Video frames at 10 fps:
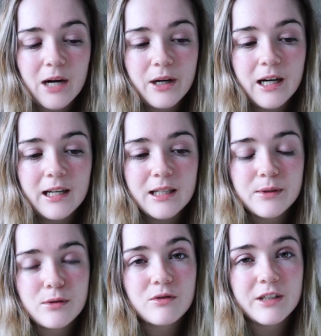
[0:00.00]
hour early,
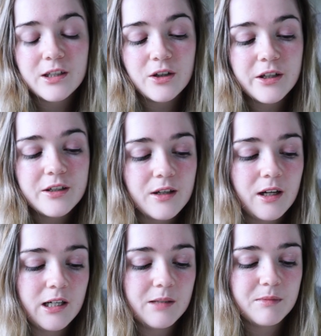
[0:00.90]
which was really good.
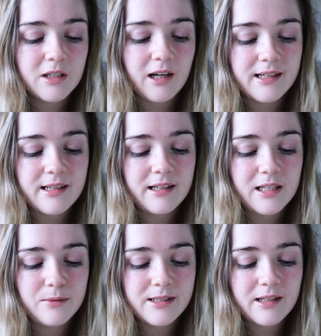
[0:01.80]
The guy said
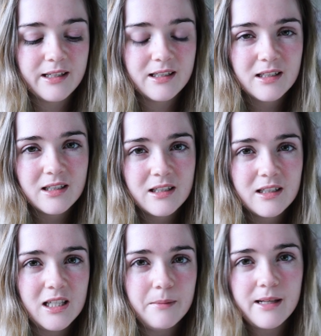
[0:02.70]
he was like,
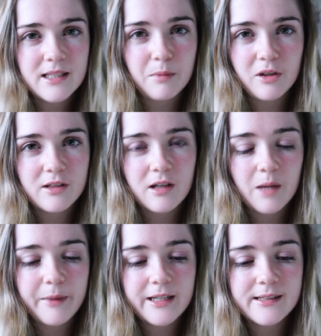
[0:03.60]
he messed up on the
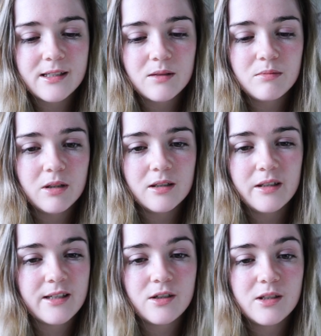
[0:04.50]
timings, but
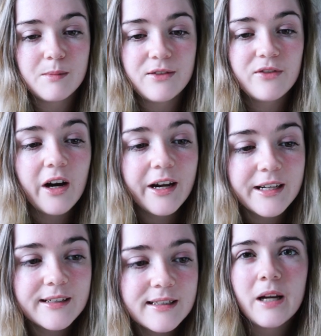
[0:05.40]
that suits me fine.